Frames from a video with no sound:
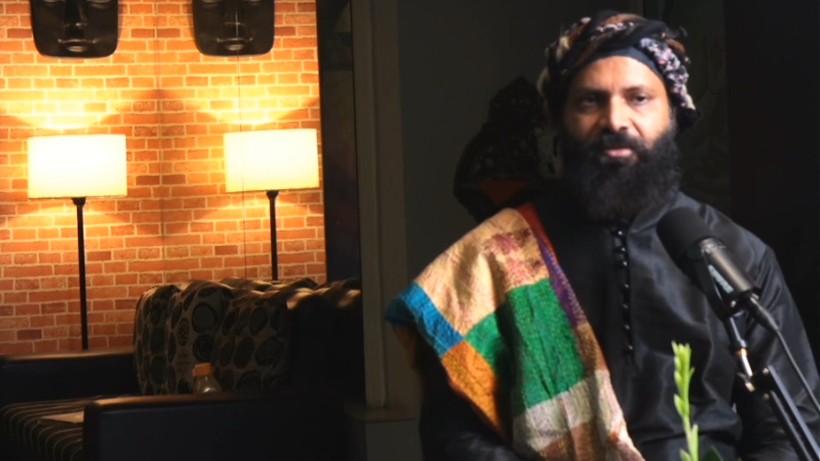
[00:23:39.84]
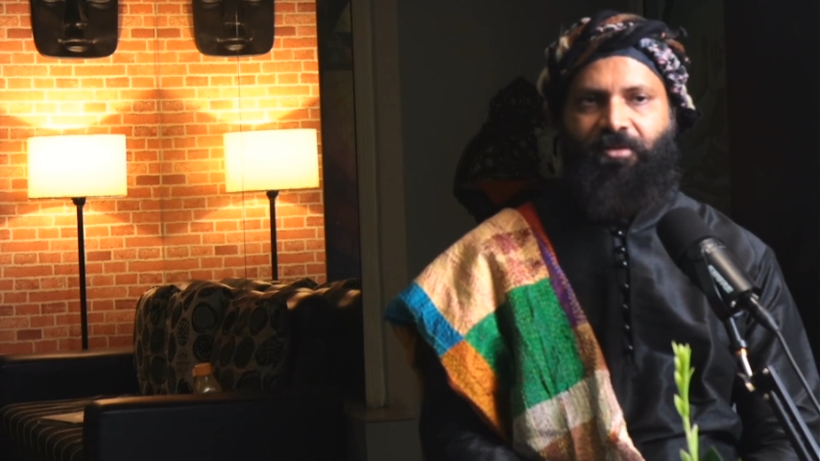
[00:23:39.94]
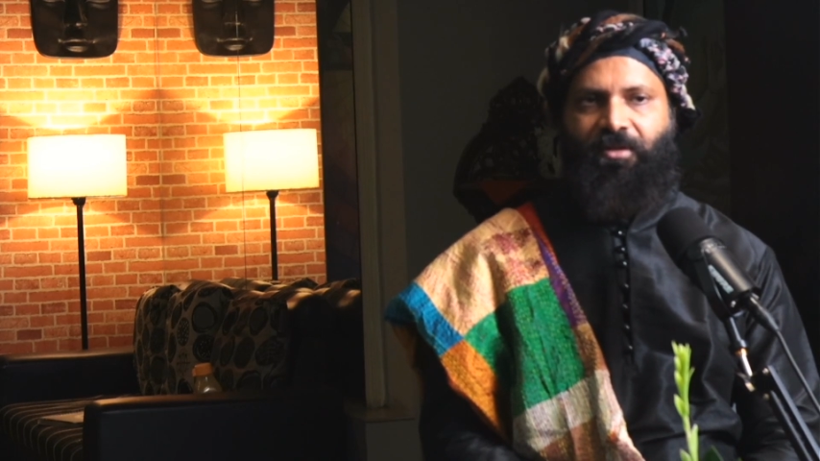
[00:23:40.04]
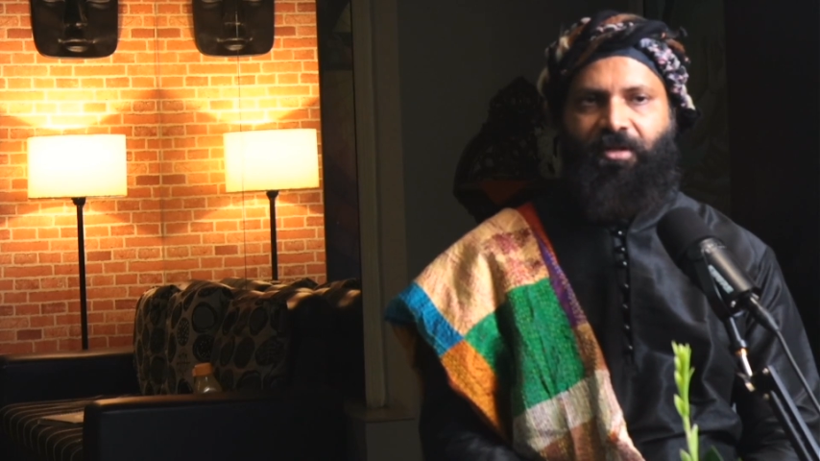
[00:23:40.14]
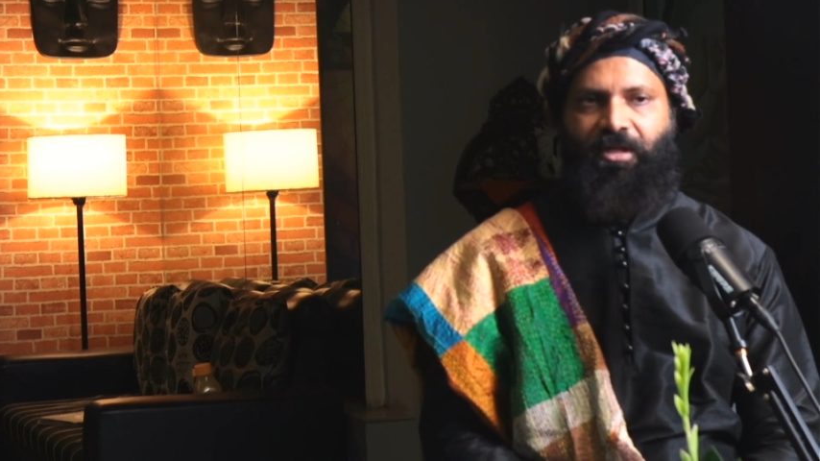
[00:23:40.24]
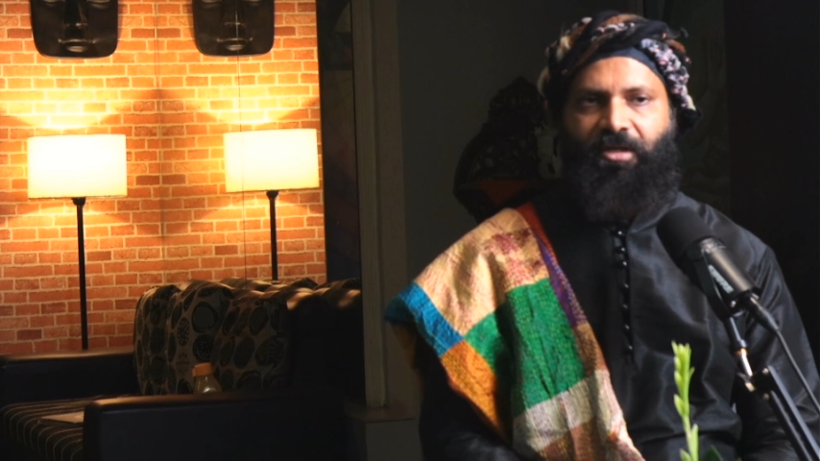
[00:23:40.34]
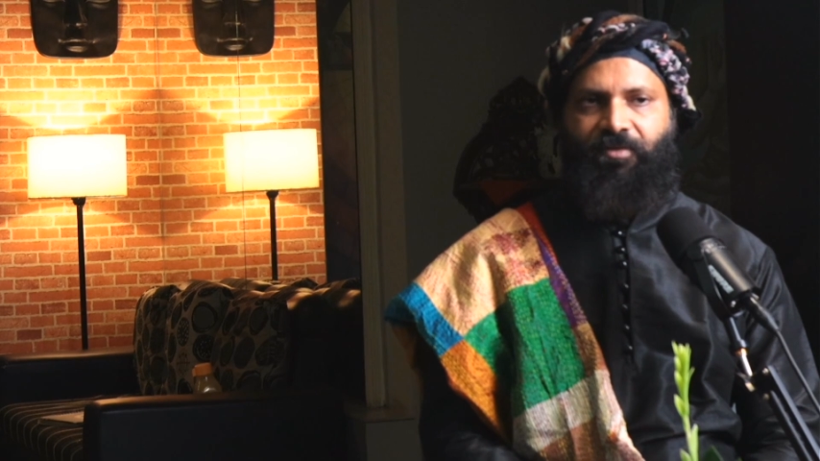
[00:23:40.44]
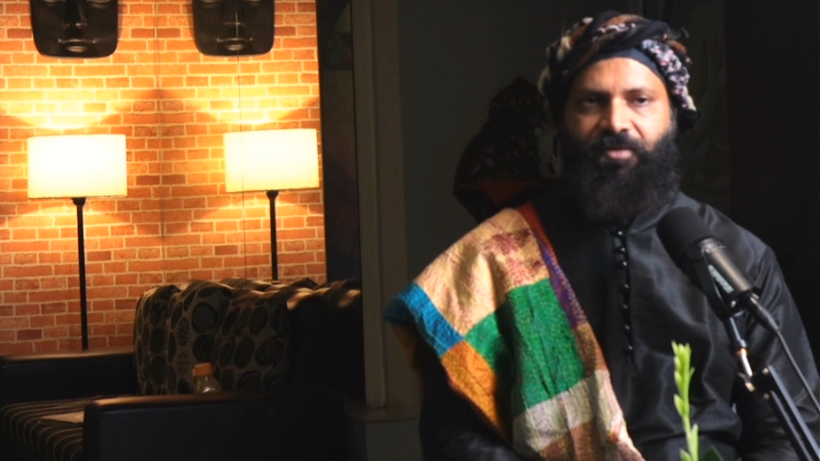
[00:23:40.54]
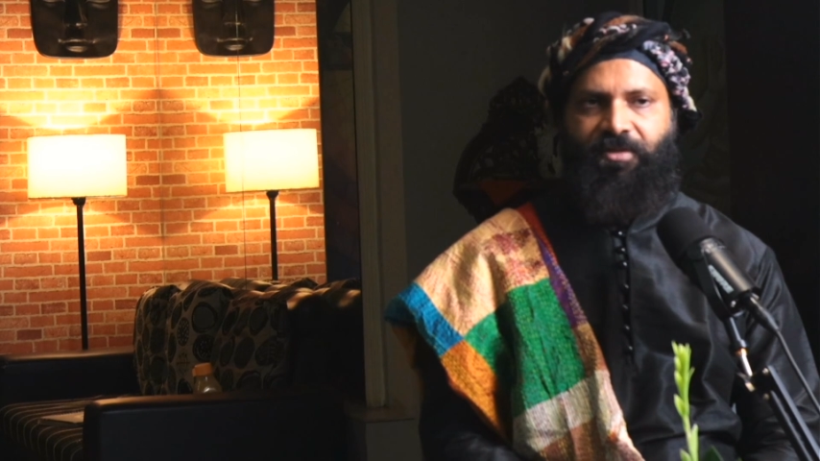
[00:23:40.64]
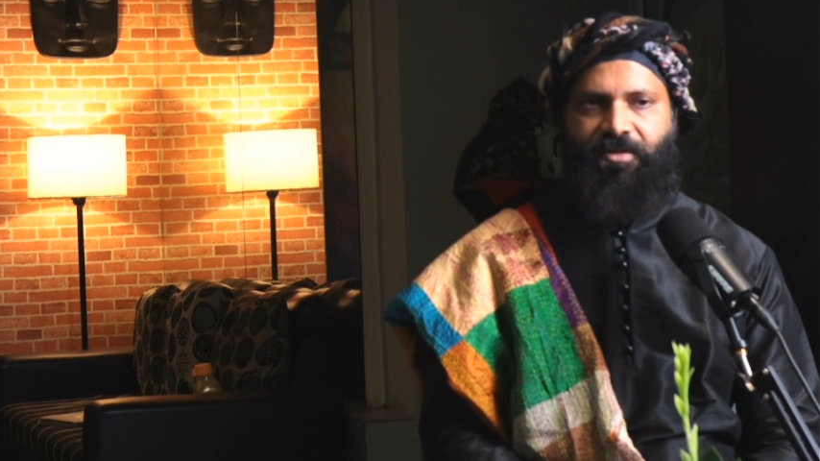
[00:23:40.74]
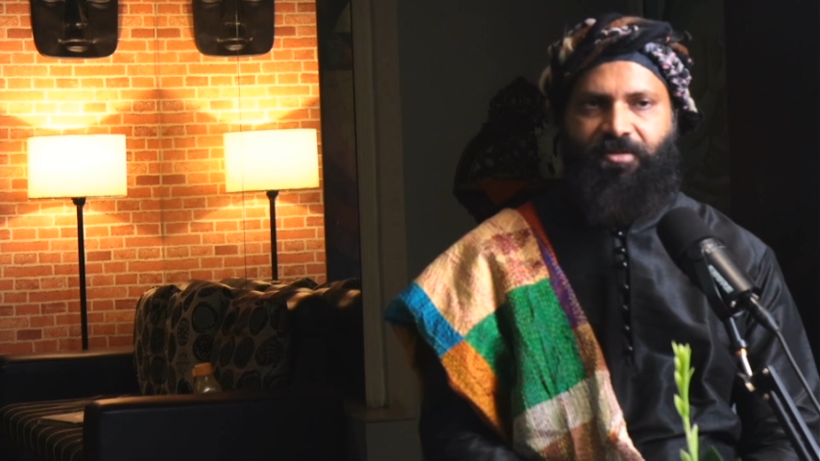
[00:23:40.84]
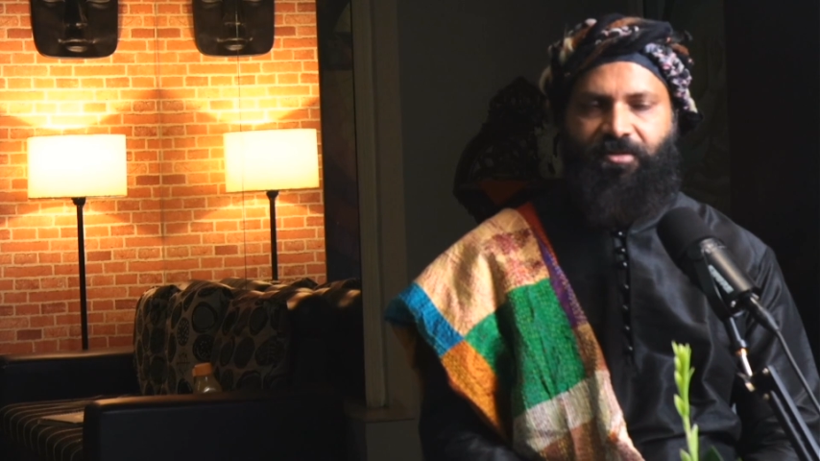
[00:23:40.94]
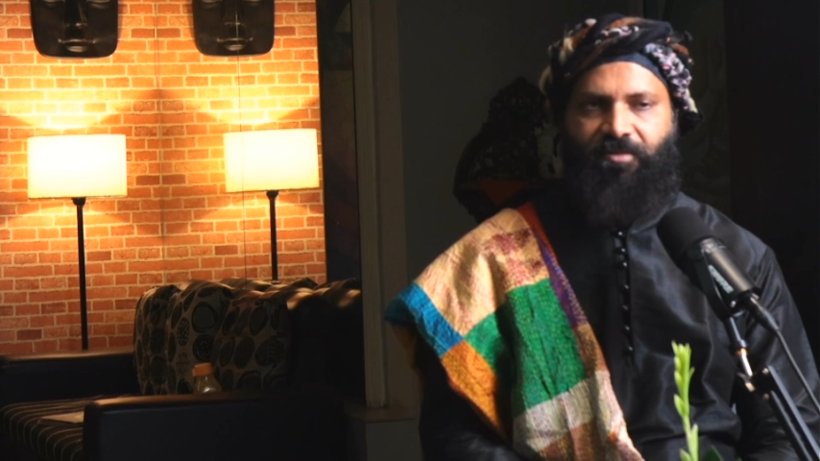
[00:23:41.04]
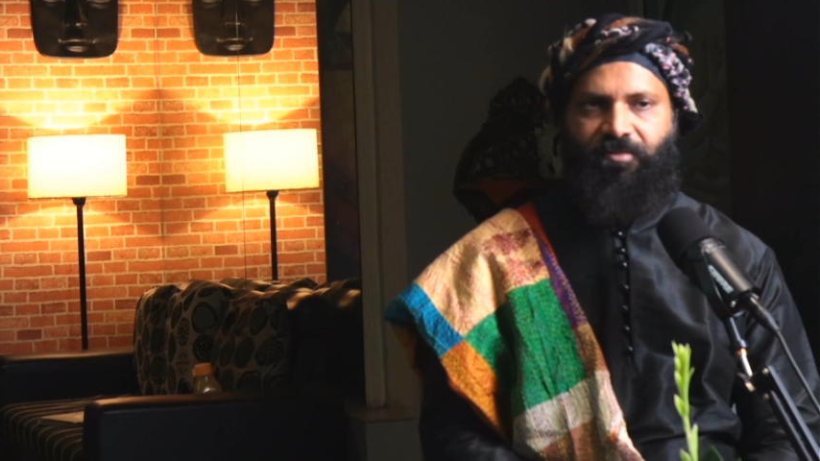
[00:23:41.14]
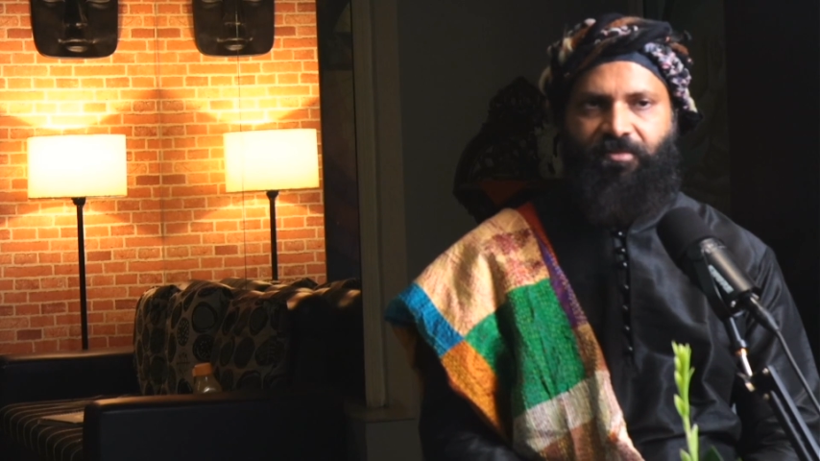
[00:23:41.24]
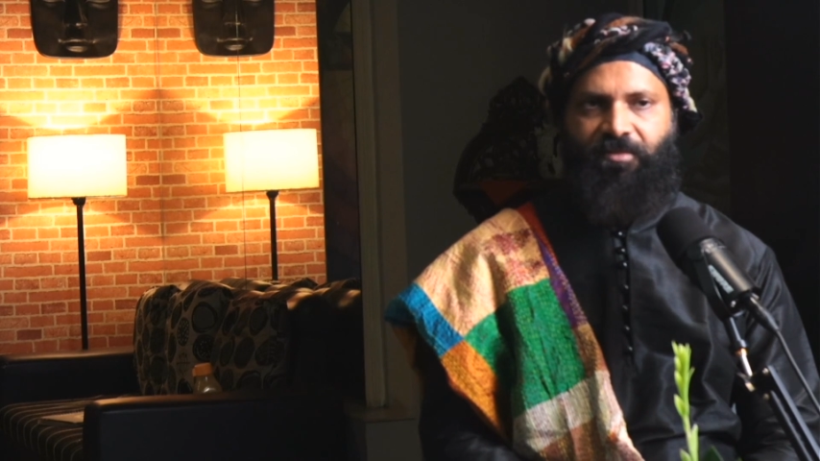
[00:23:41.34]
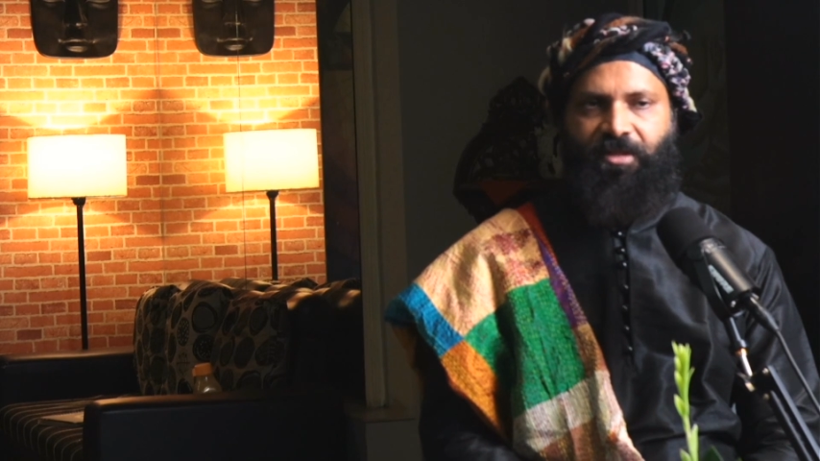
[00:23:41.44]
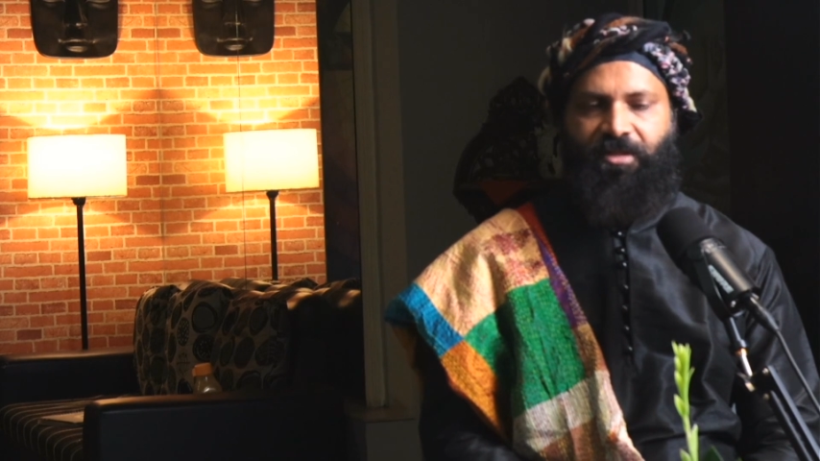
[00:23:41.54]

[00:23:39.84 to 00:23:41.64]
Have a system that